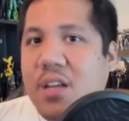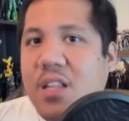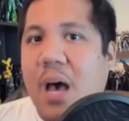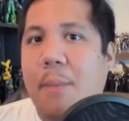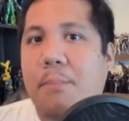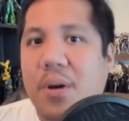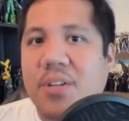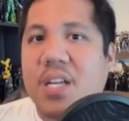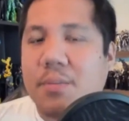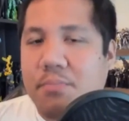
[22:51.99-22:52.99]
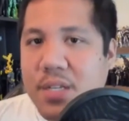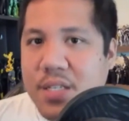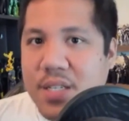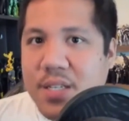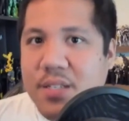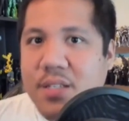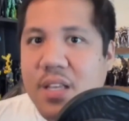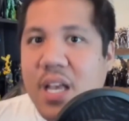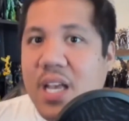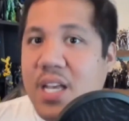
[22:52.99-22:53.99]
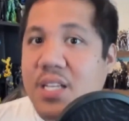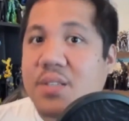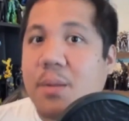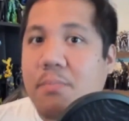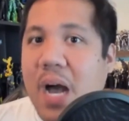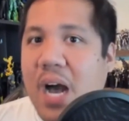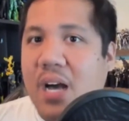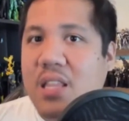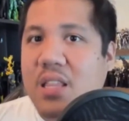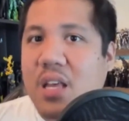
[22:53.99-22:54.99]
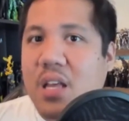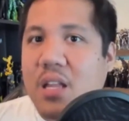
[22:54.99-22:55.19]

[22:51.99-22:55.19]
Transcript: that building a business is the path